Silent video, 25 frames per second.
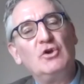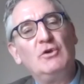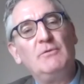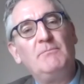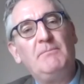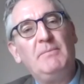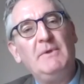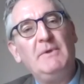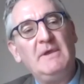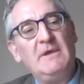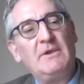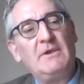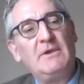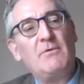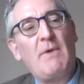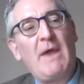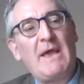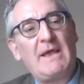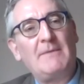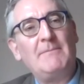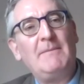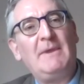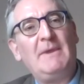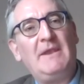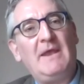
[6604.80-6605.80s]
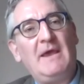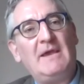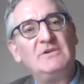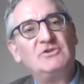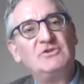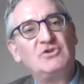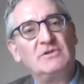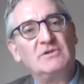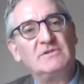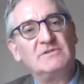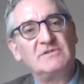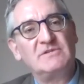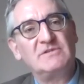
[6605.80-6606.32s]
should be, in the
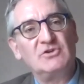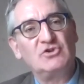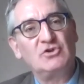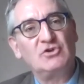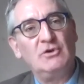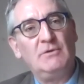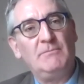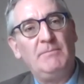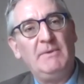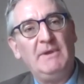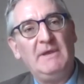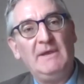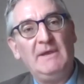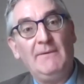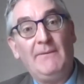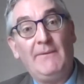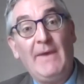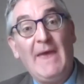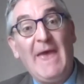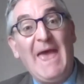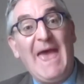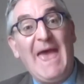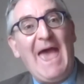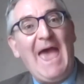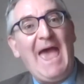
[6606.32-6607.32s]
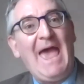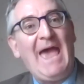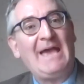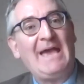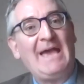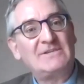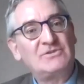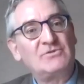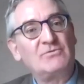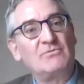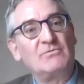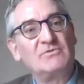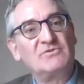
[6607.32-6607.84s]
recommendations, there should be
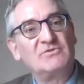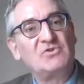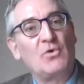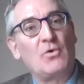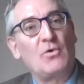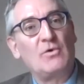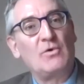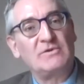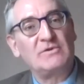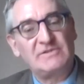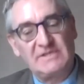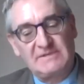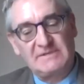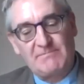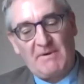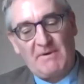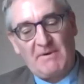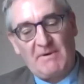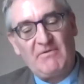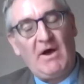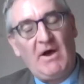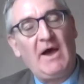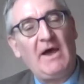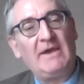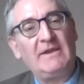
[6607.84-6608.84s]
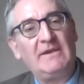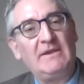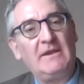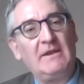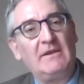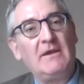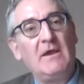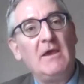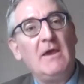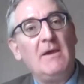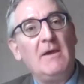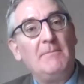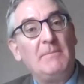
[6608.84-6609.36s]
extra resources
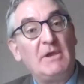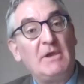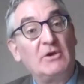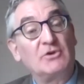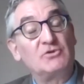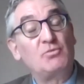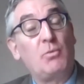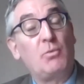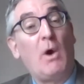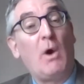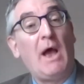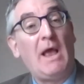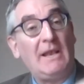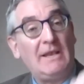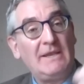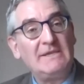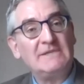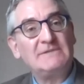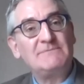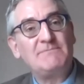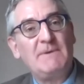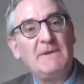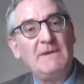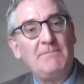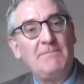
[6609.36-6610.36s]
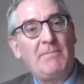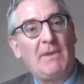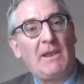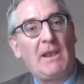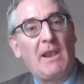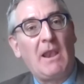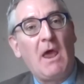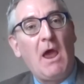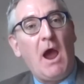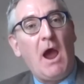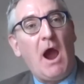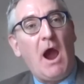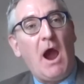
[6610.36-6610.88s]
provided, because while these
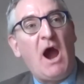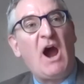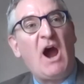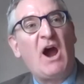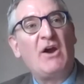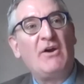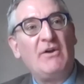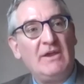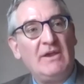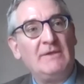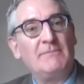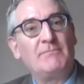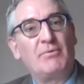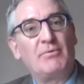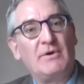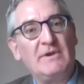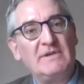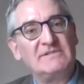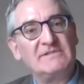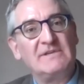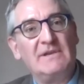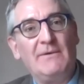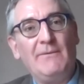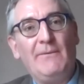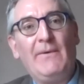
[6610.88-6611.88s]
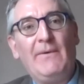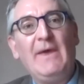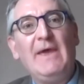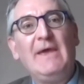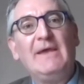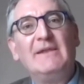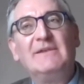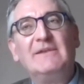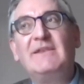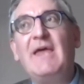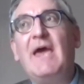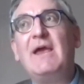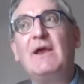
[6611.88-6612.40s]
people are in prison,
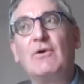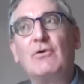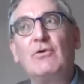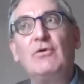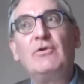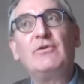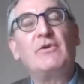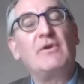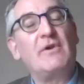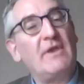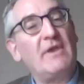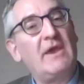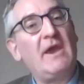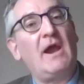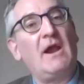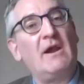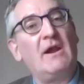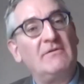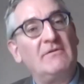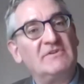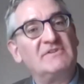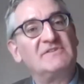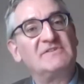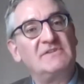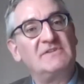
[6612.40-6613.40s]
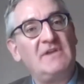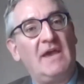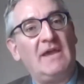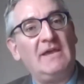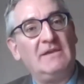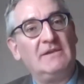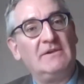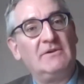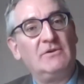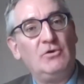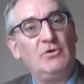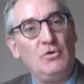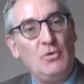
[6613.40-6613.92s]
they are under the care of the
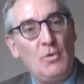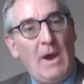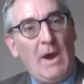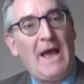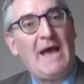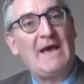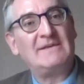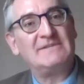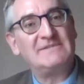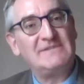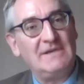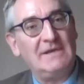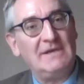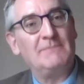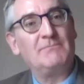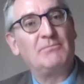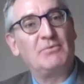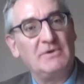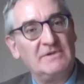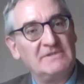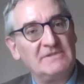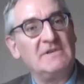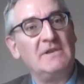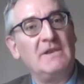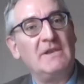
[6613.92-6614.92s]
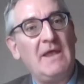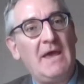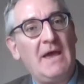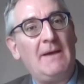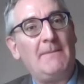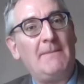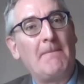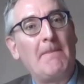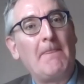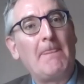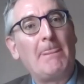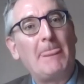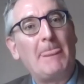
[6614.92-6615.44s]
state who has imprisoned
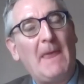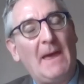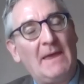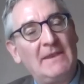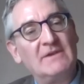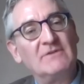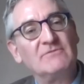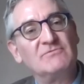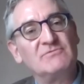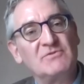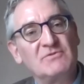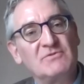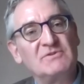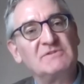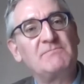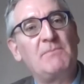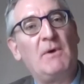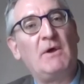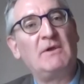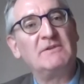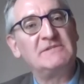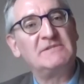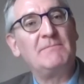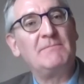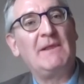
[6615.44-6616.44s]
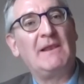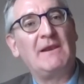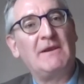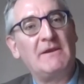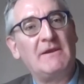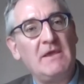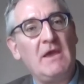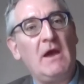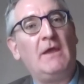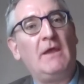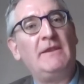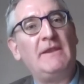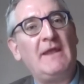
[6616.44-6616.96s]
them. And there's a
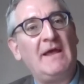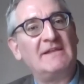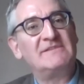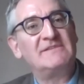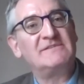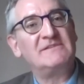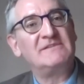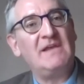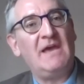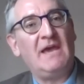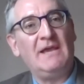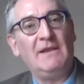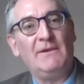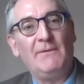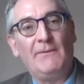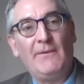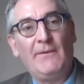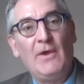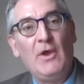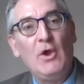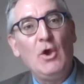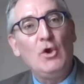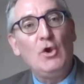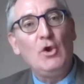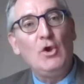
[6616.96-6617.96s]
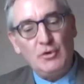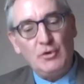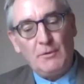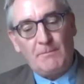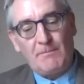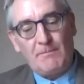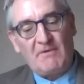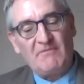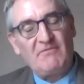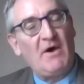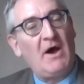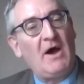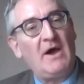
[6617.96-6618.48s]
responsibility on that state
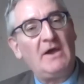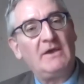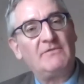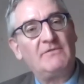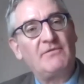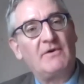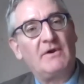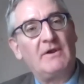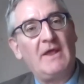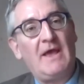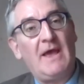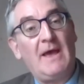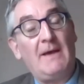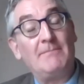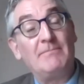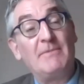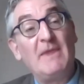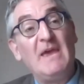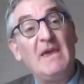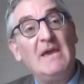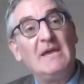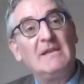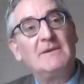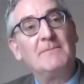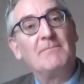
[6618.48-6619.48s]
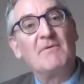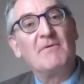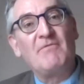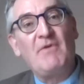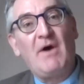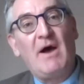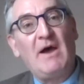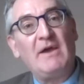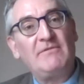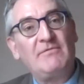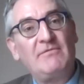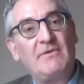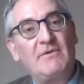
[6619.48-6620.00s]
to provide for them
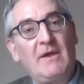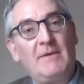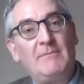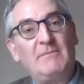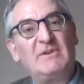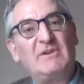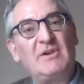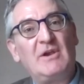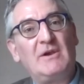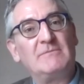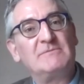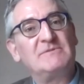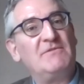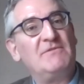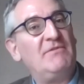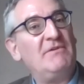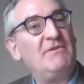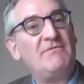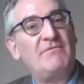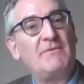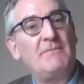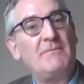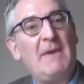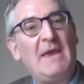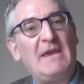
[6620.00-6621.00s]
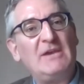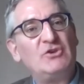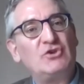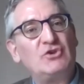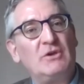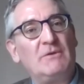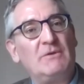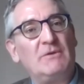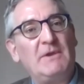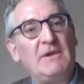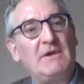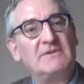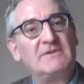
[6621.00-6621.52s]
in terms of
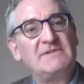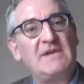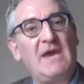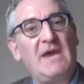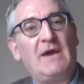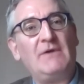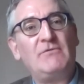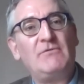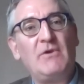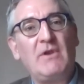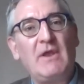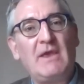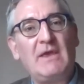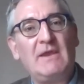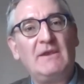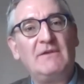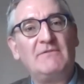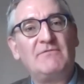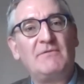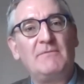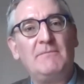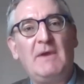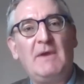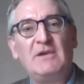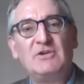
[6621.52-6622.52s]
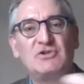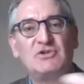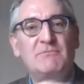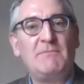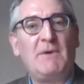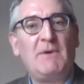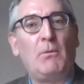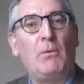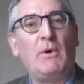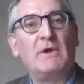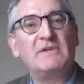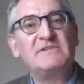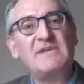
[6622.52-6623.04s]
information, because how do they get
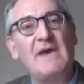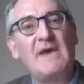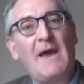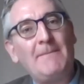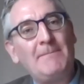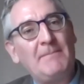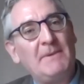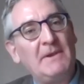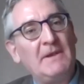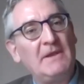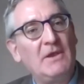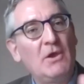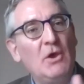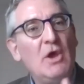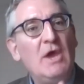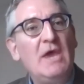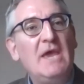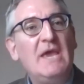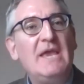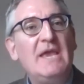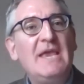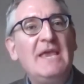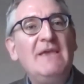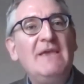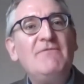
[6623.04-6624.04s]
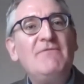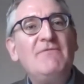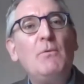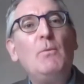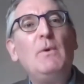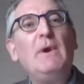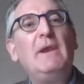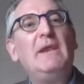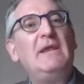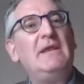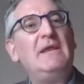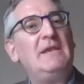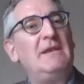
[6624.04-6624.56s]
information about what's happening
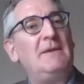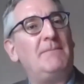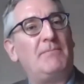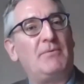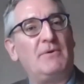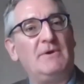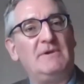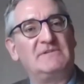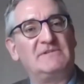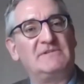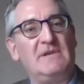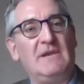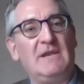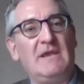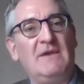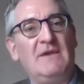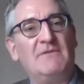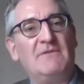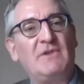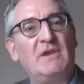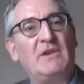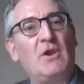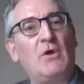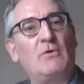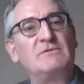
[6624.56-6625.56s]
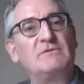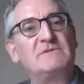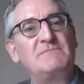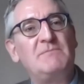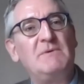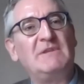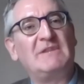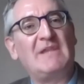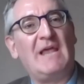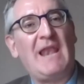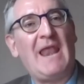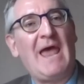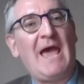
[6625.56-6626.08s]
even within the prison if they don't
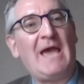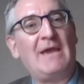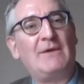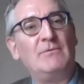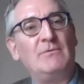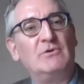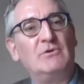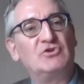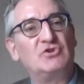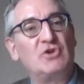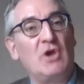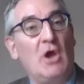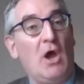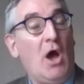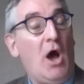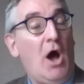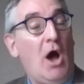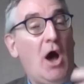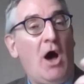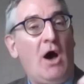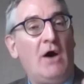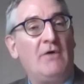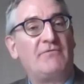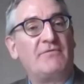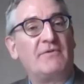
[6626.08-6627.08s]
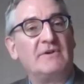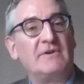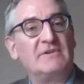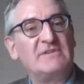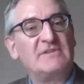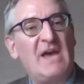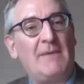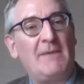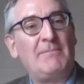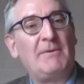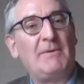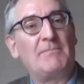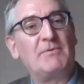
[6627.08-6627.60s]
speak the language of, for
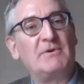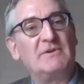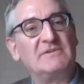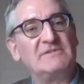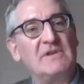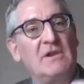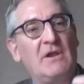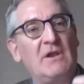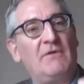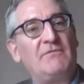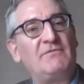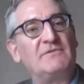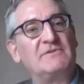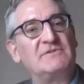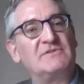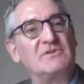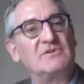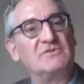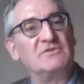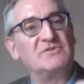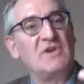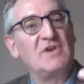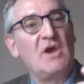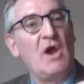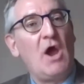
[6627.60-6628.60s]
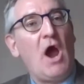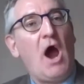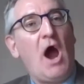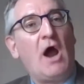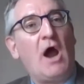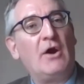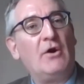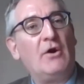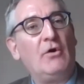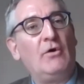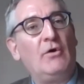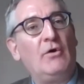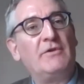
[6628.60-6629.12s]
example, prison officers
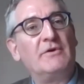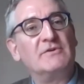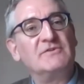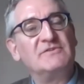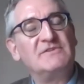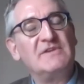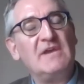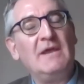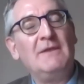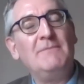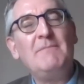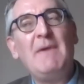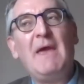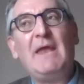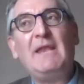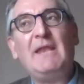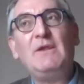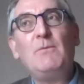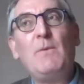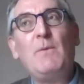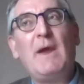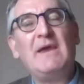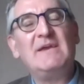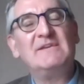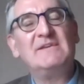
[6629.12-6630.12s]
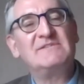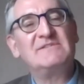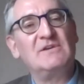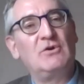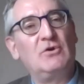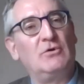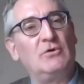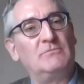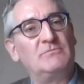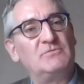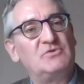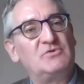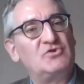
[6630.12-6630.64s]
or others? In many ways,
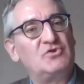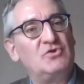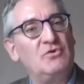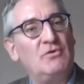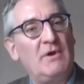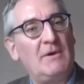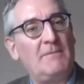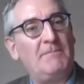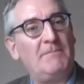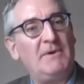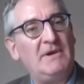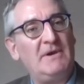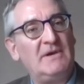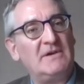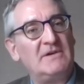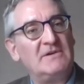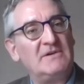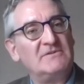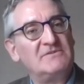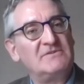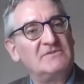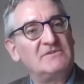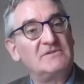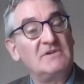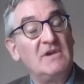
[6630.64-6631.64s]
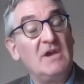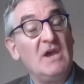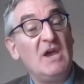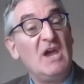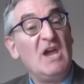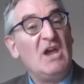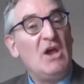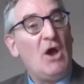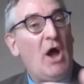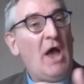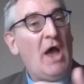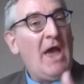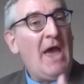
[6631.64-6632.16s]
it comes through their peers,
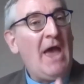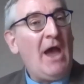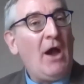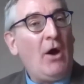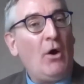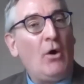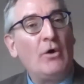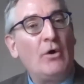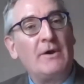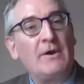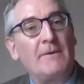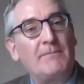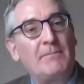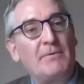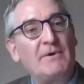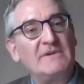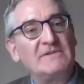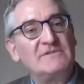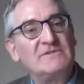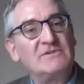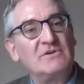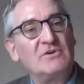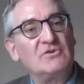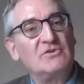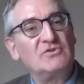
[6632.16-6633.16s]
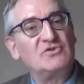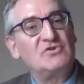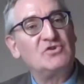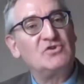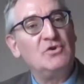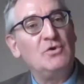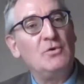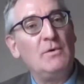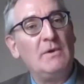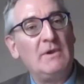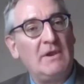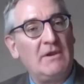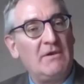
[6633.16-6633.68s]
other
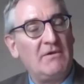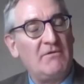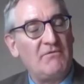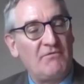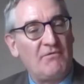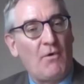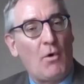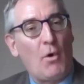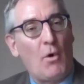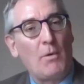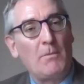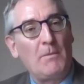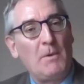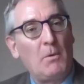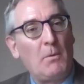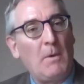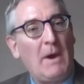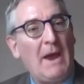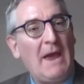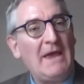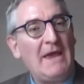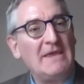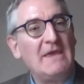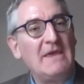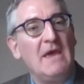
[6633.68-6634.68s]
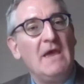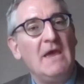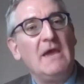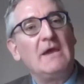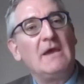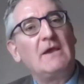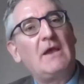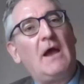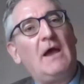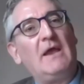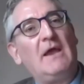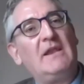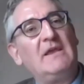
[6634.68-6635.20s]
prisoners who in an informal way
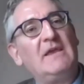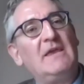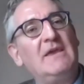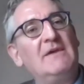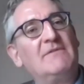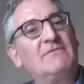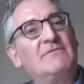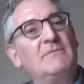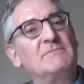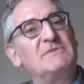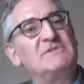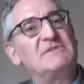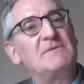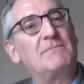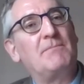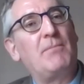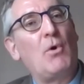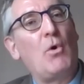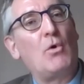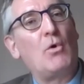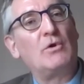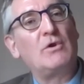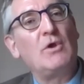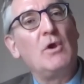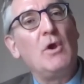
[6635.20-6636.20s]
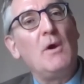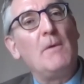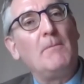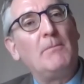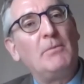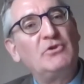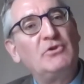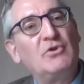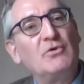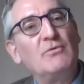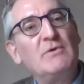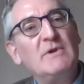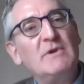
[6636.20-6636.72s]
kind of give them support.
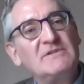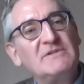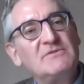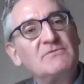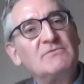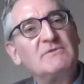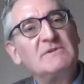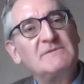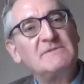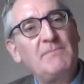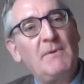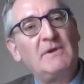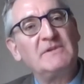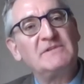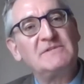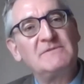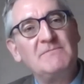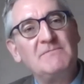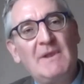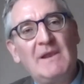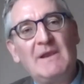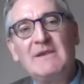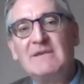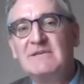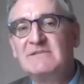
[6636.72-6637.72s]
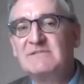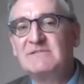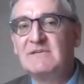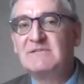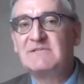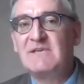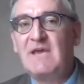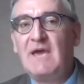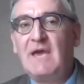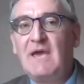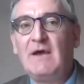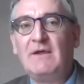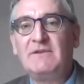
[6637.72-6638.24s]
But there is a responsibility, as
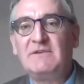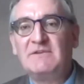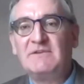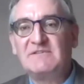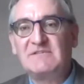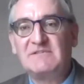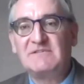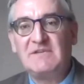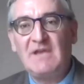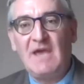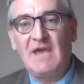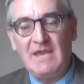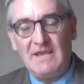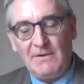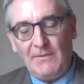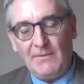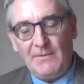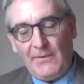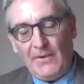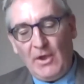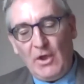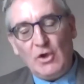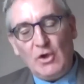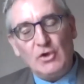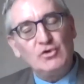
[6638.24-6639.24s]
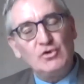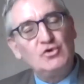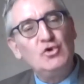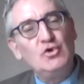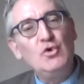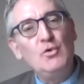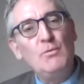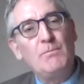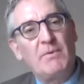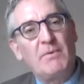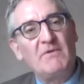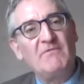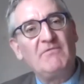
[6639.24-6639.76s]
I say, on the state
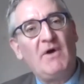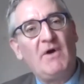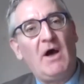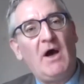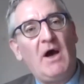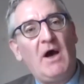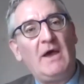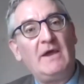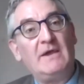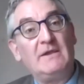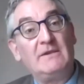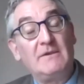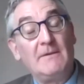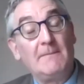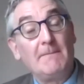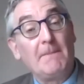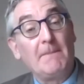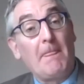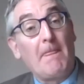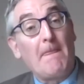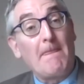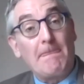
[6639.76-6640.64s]
to provide